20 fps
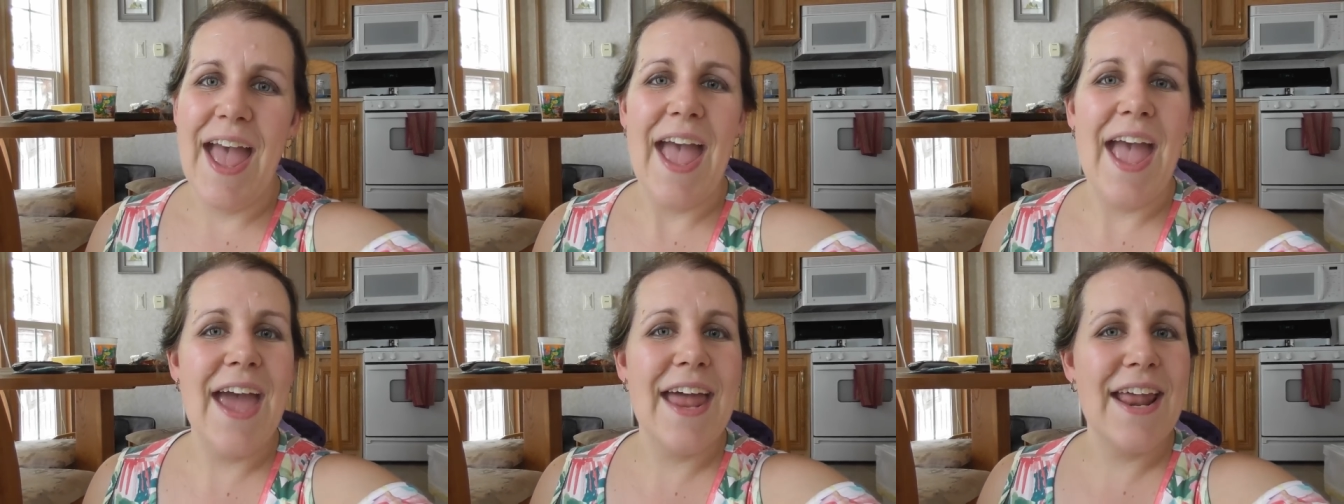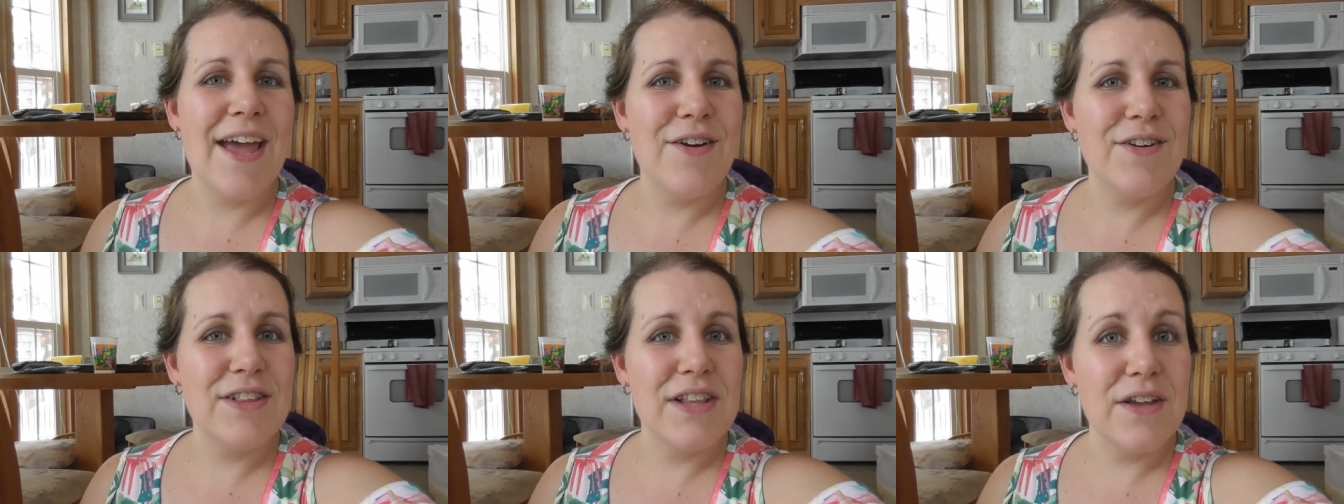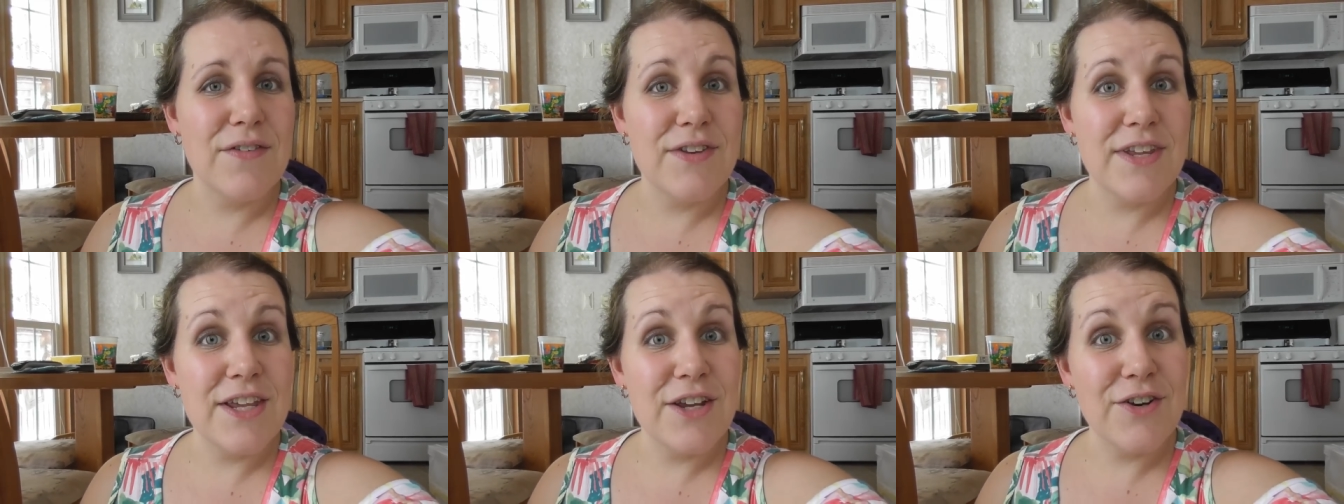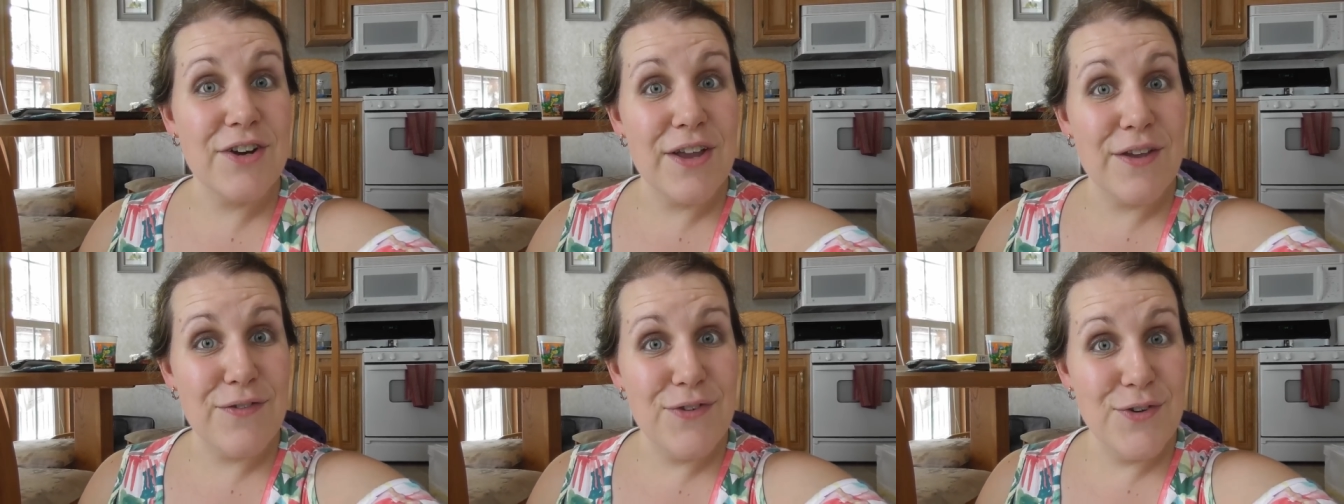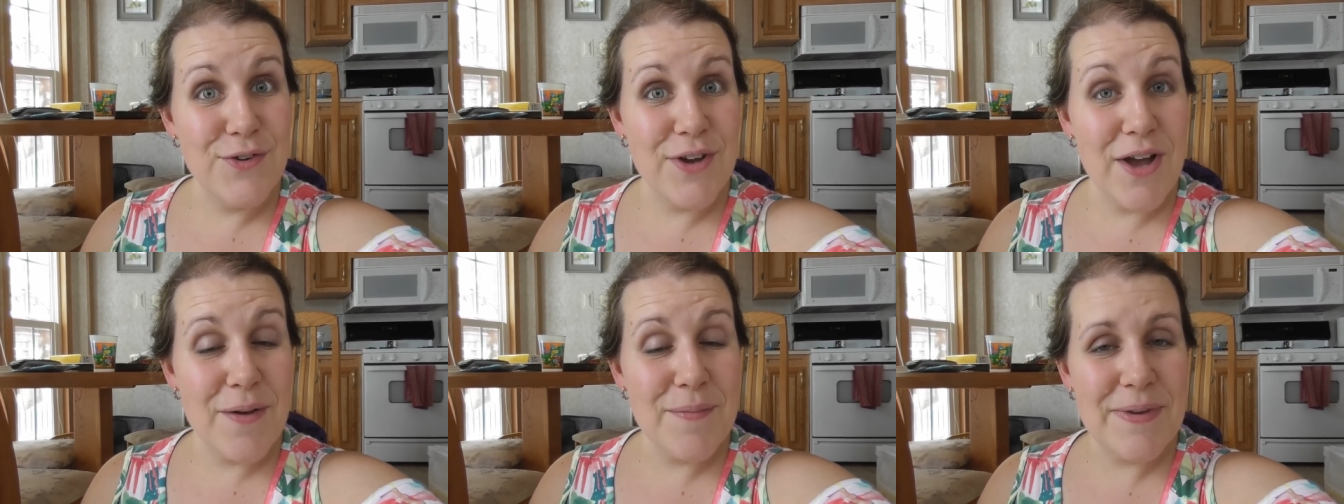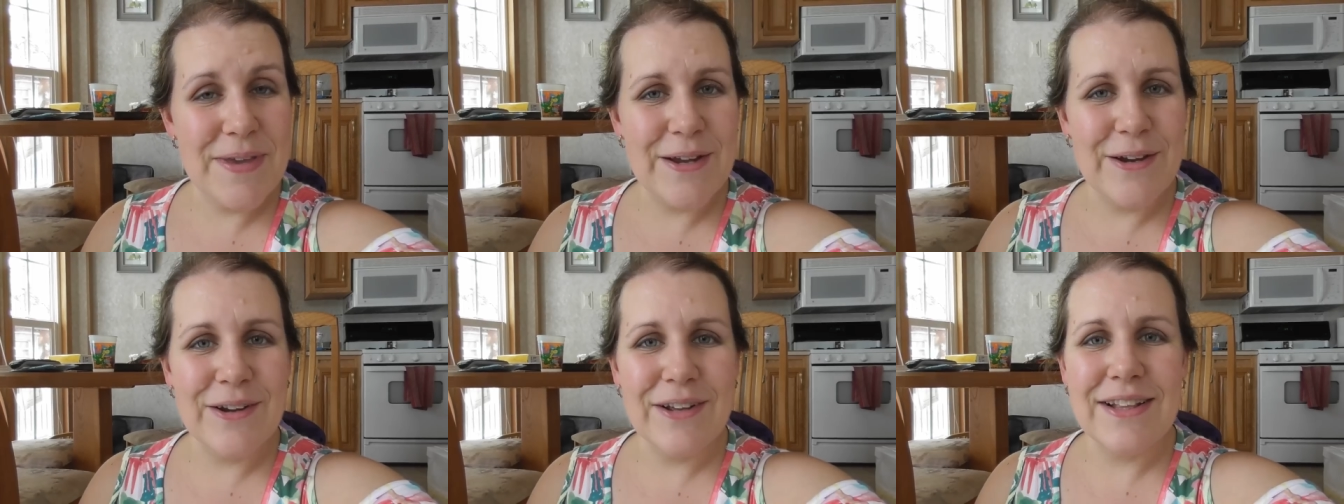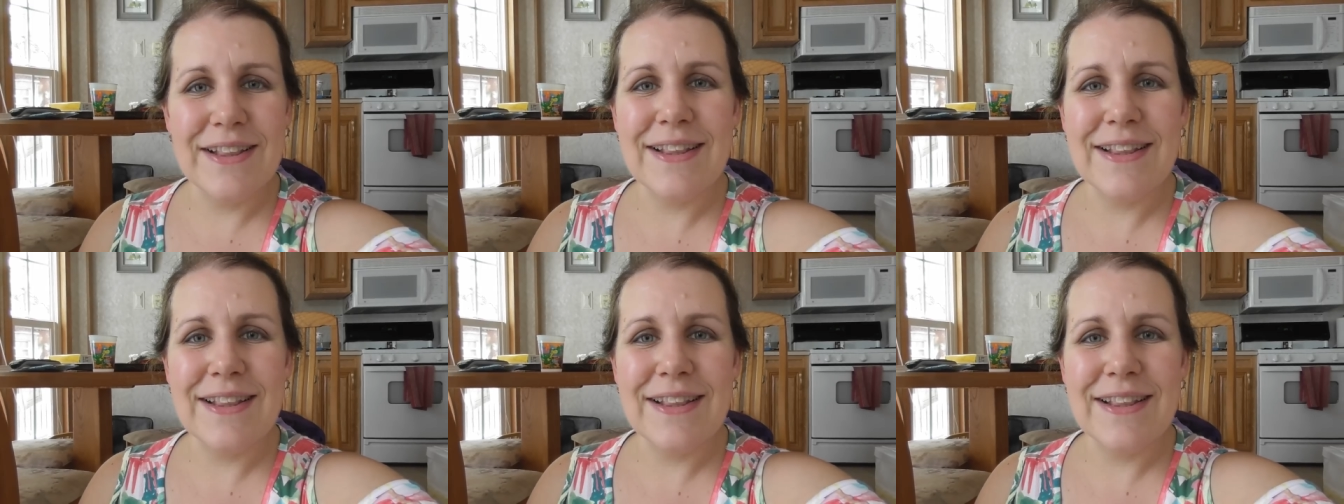And I would love to hear if you come here,